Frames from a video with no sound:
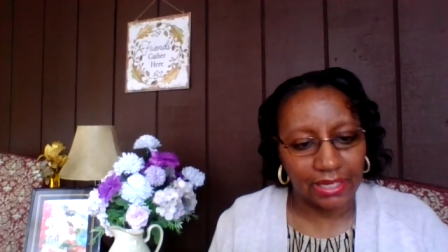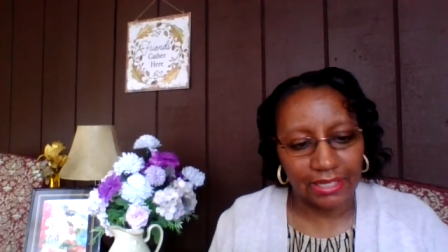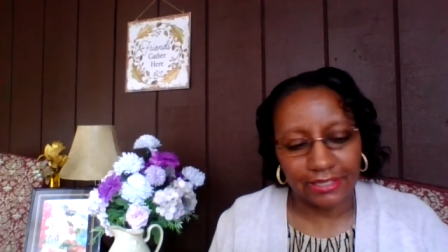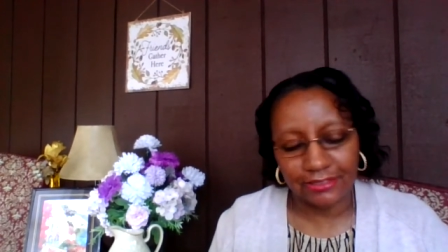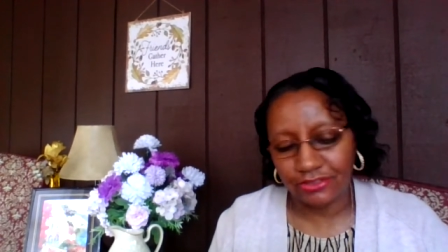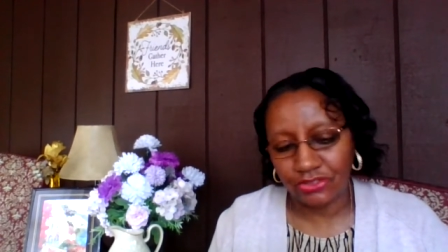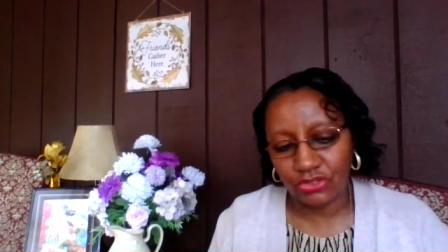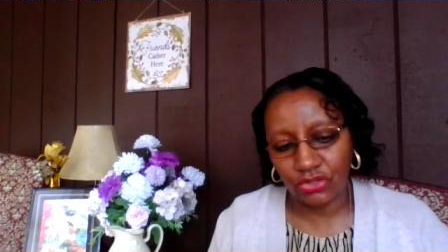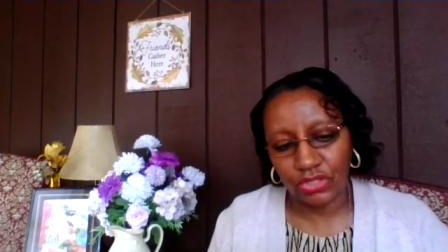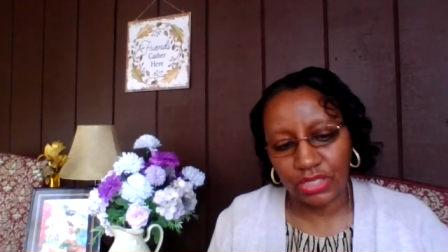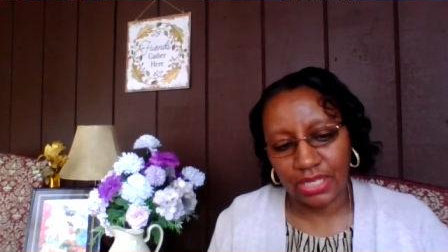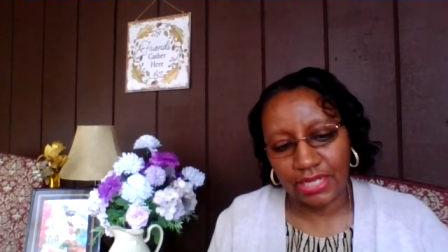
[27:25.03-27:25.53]

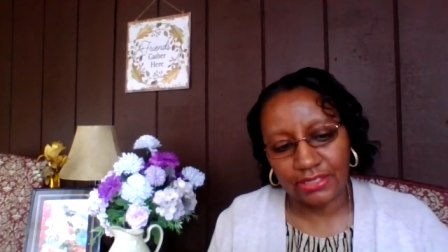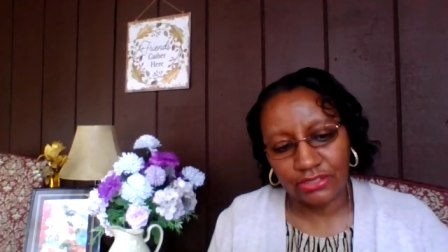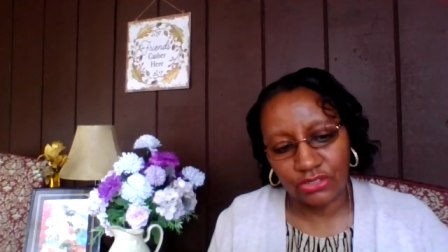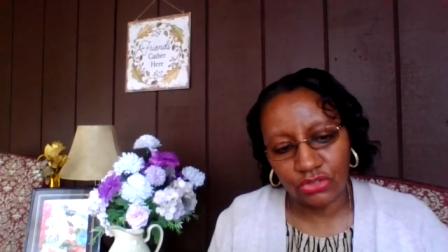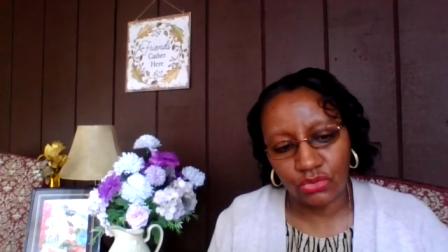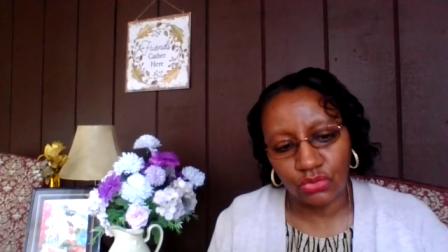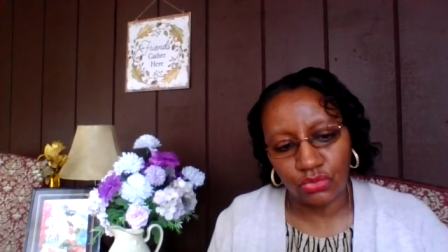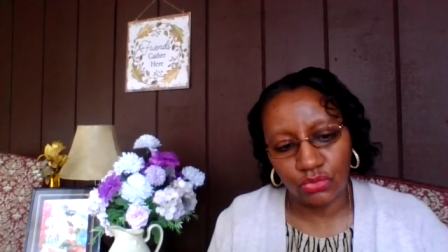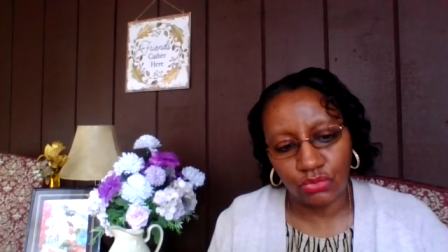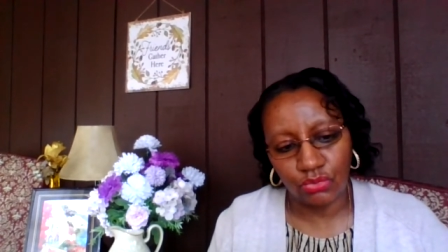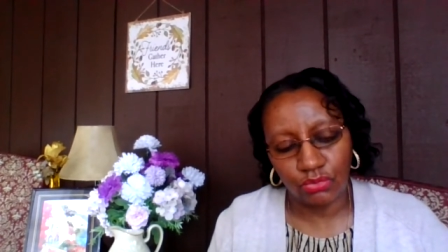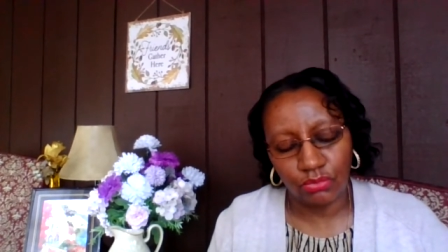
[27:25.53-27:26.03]
And so they
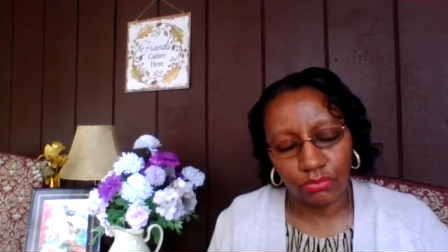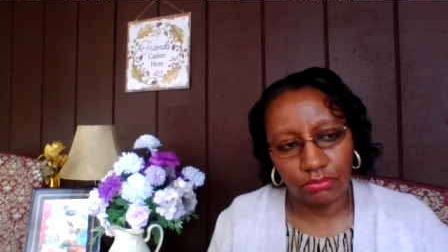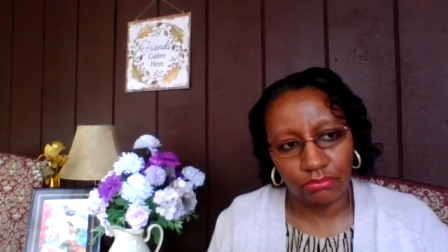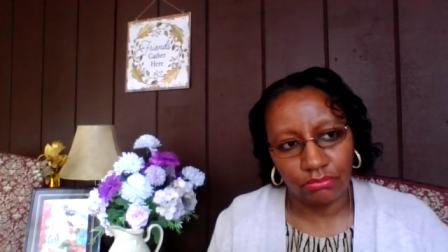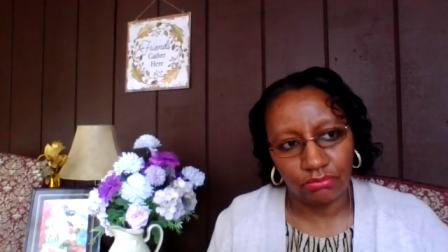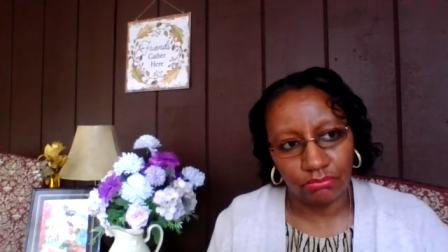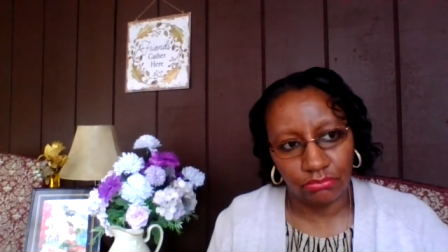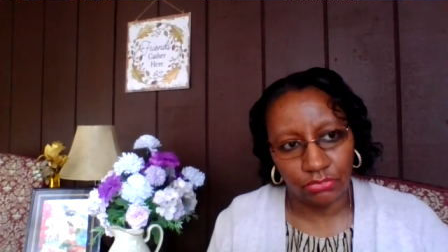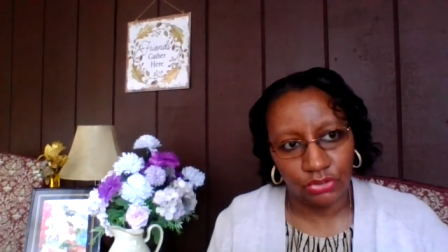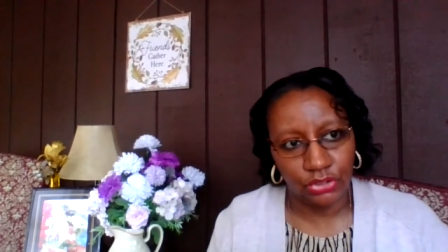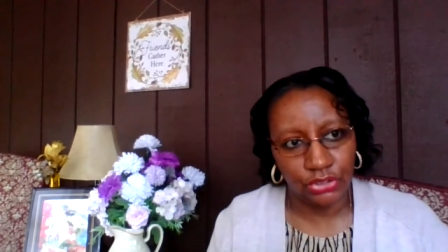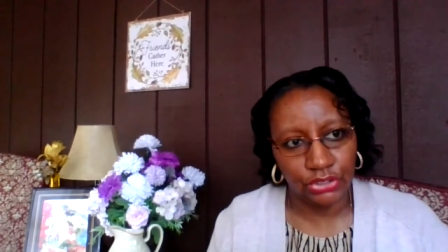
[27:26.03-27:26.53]
do
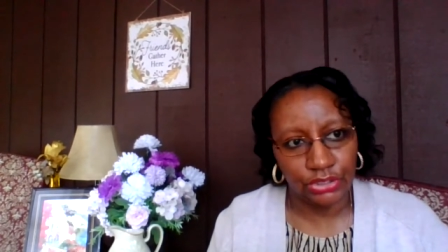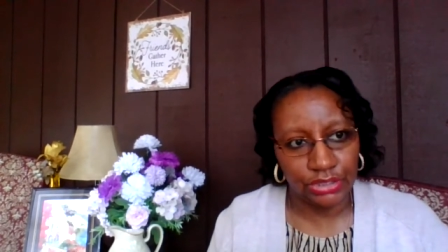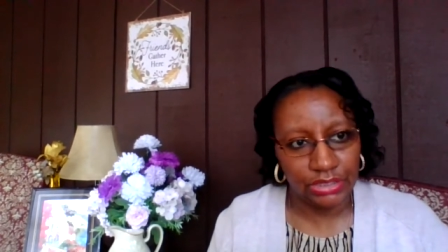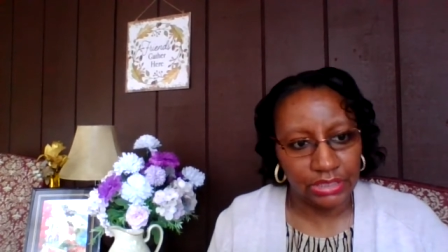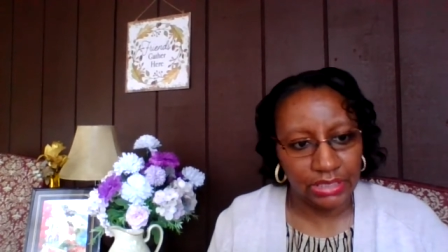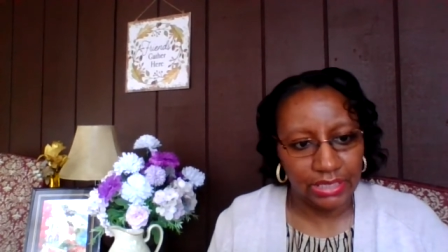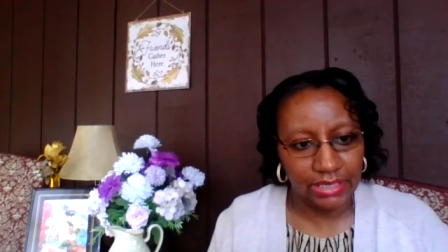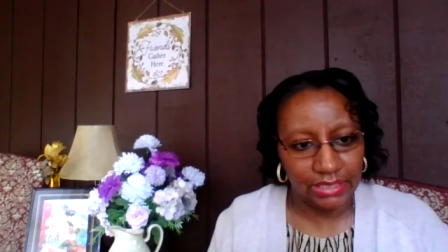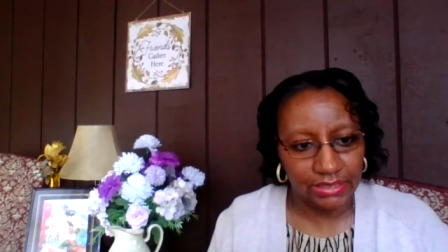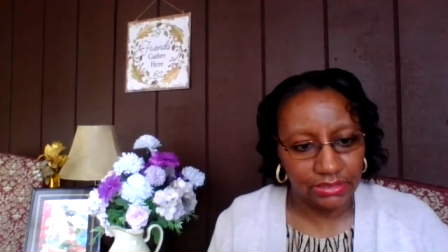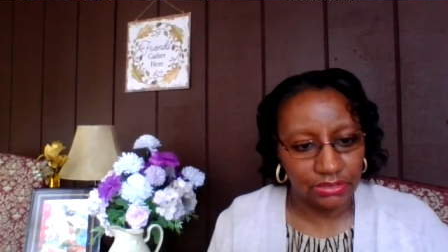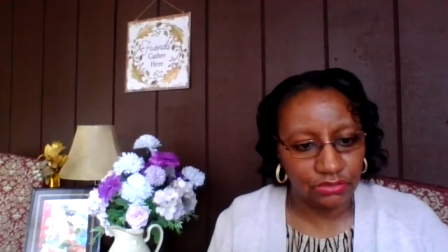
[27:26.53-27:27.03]
good
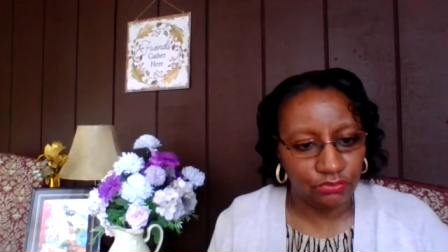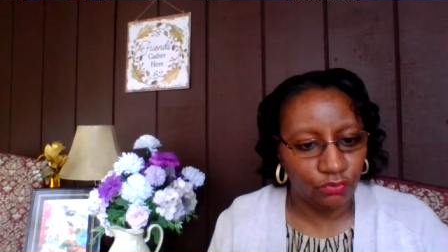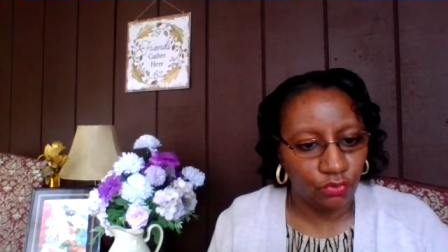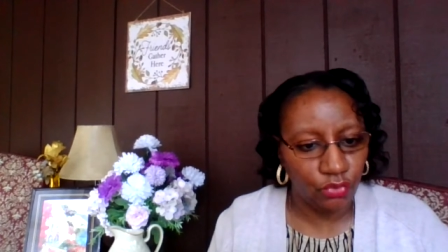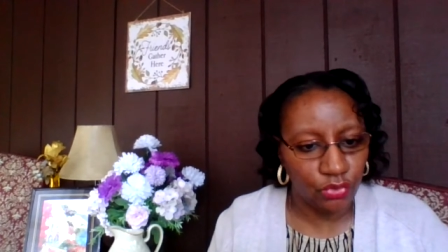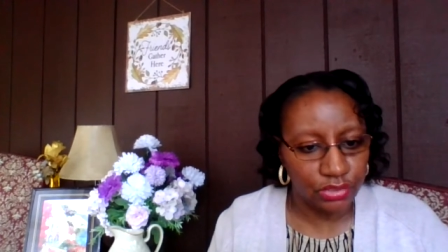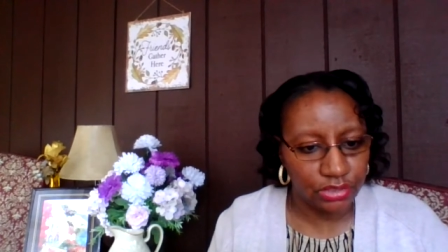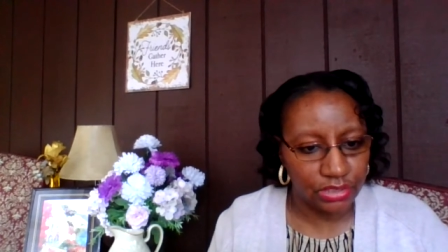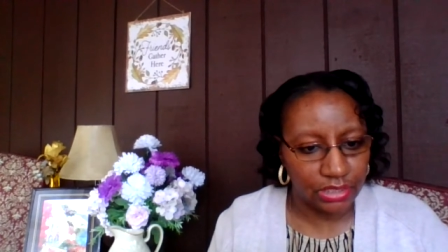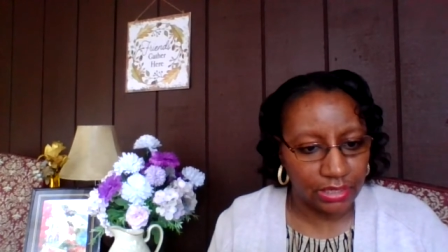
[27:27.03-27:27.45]
things for